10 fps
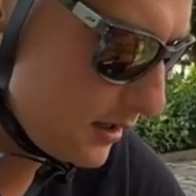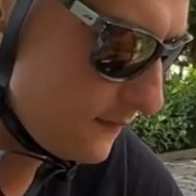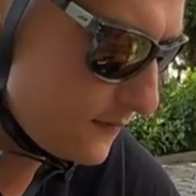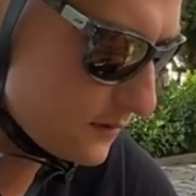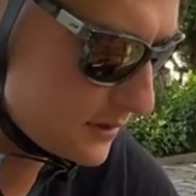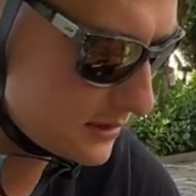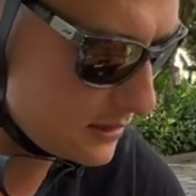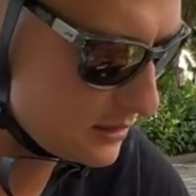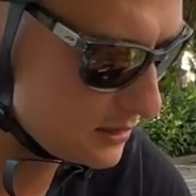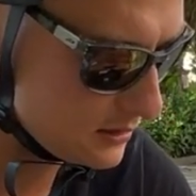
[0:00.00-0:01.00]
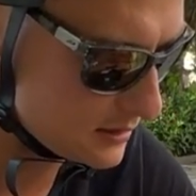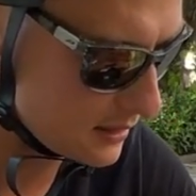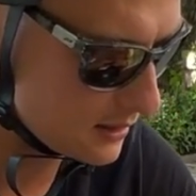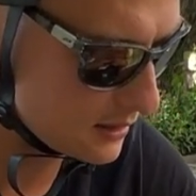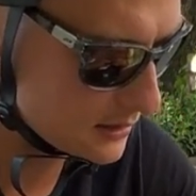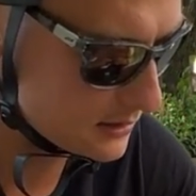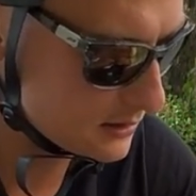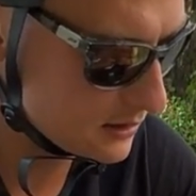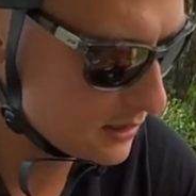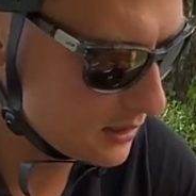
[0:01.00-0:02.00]
If you see that
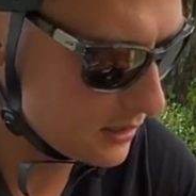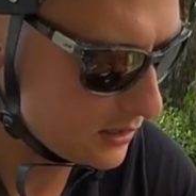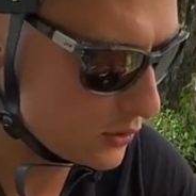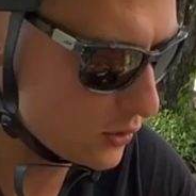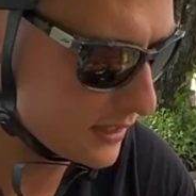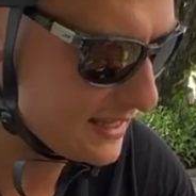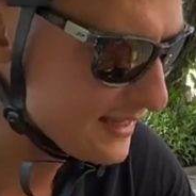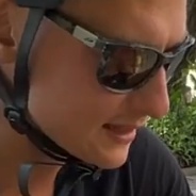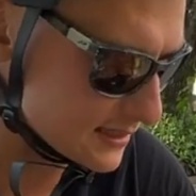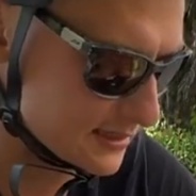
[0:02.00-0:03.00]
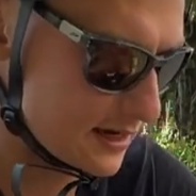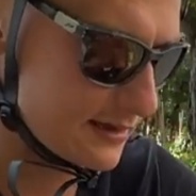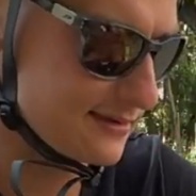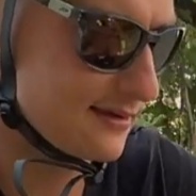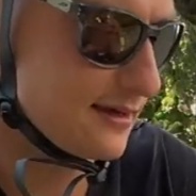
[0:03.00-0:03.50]
your inner side